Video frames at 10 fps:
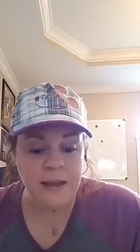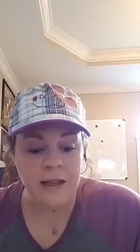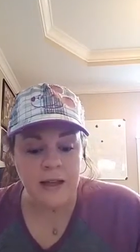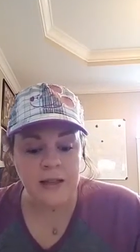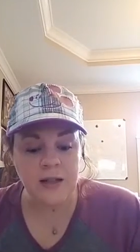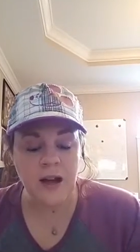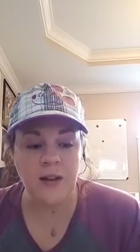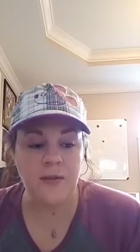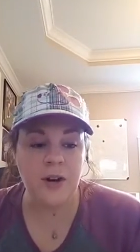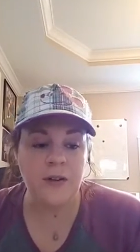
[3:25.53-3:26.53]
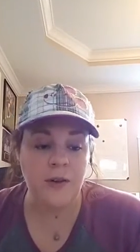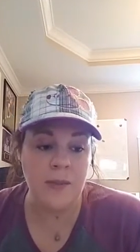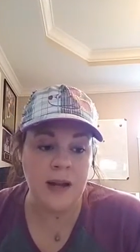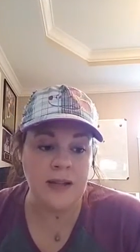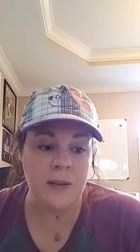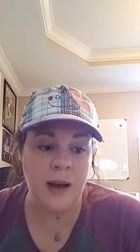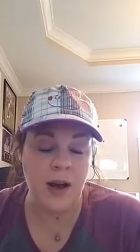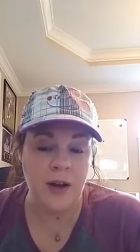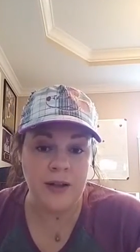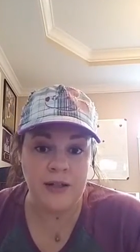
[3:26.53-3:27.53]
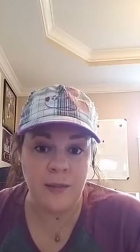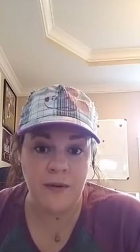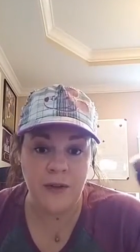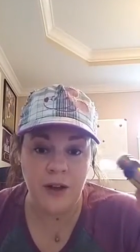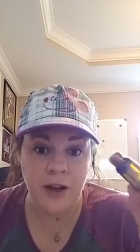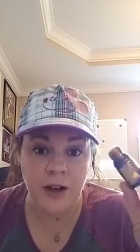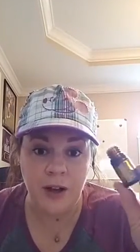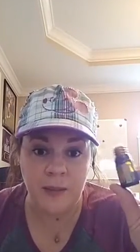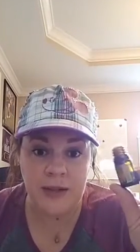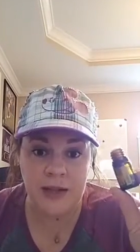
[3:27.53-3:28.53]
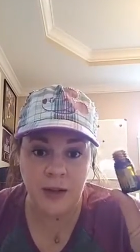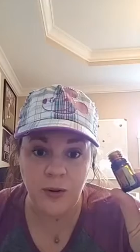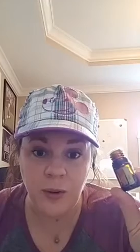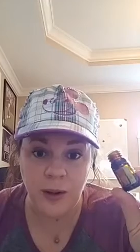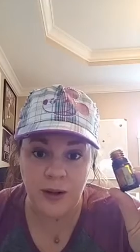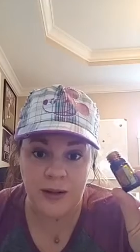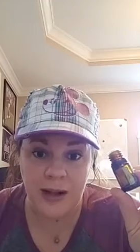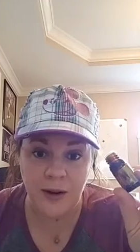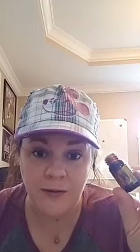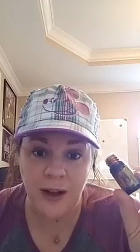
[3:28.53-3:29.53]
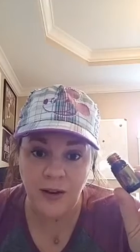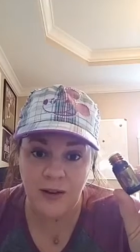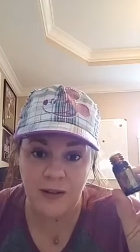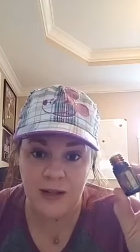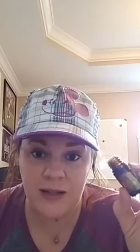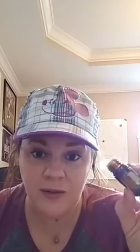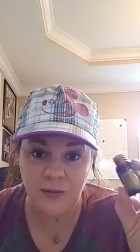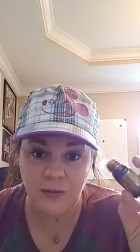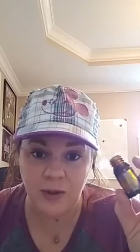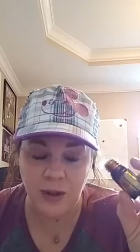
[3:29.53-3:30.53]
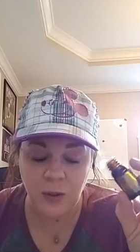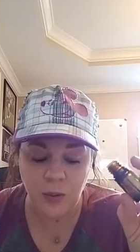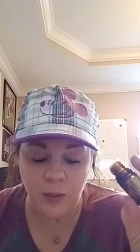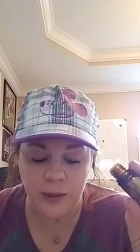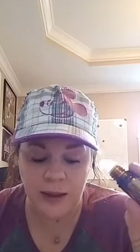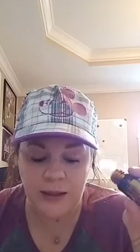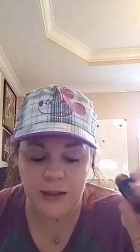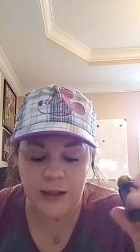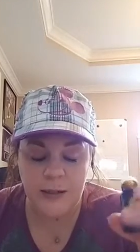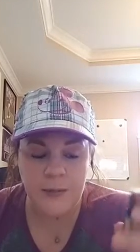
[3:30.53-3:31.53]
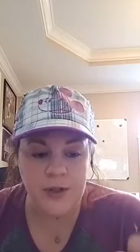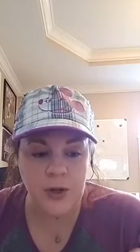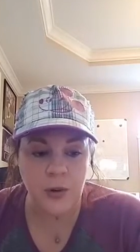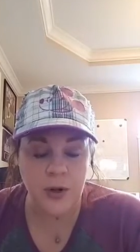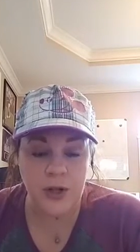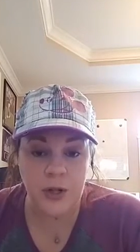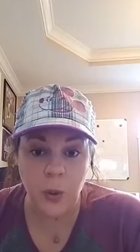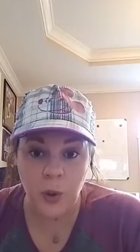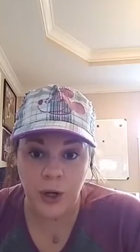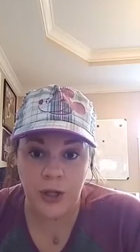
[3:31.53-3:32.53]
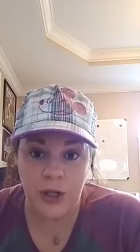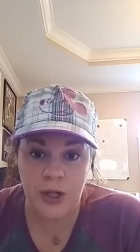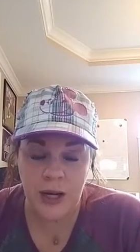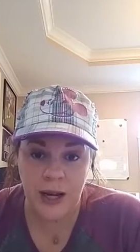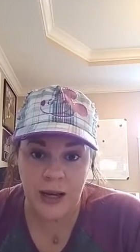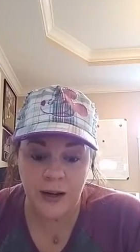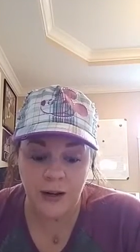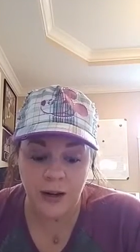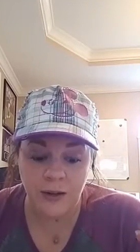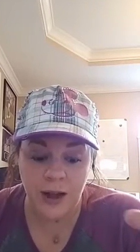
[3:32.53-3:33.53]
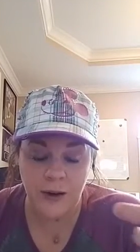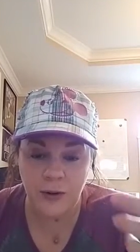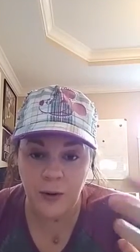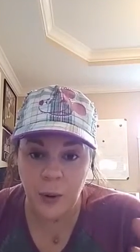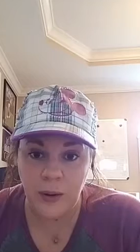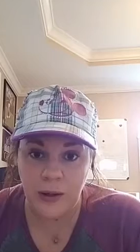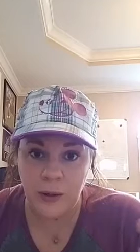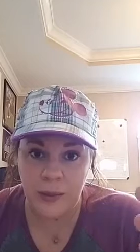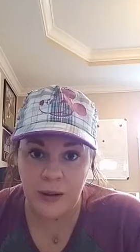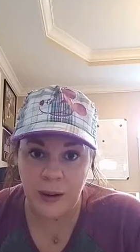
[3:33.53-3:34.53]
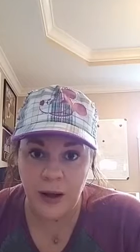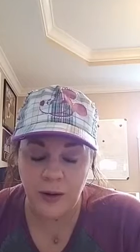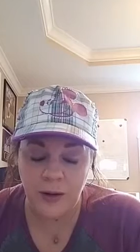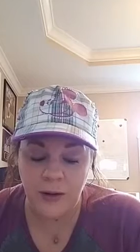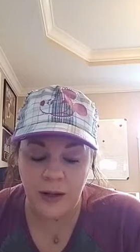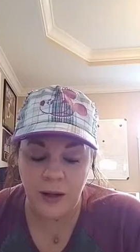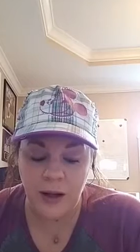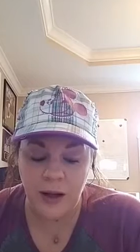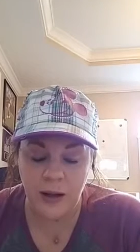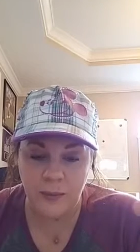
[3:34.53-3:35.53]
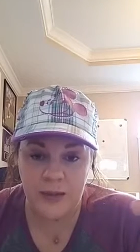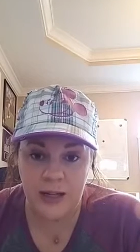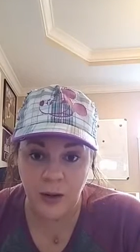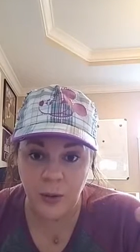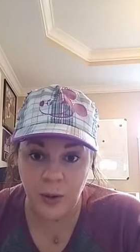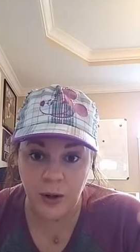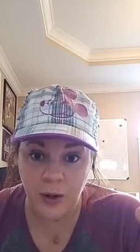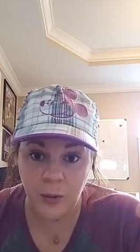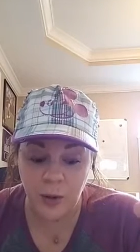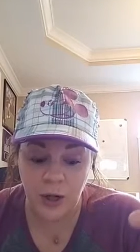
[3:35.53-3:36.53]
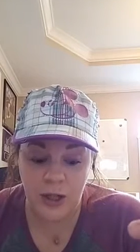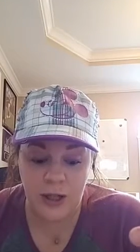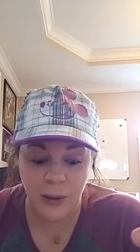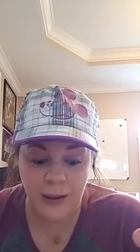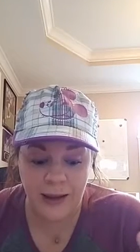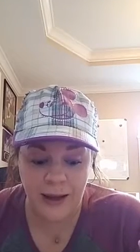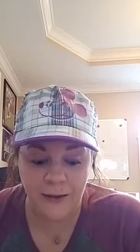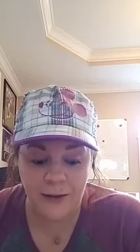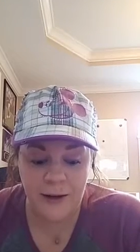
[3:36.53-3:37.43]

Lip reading: Let's talk for a few minutes about some of the single oils that are found in this really cool blend. So there's orange, and a lot of you know a little bit about the single oil orange that we have,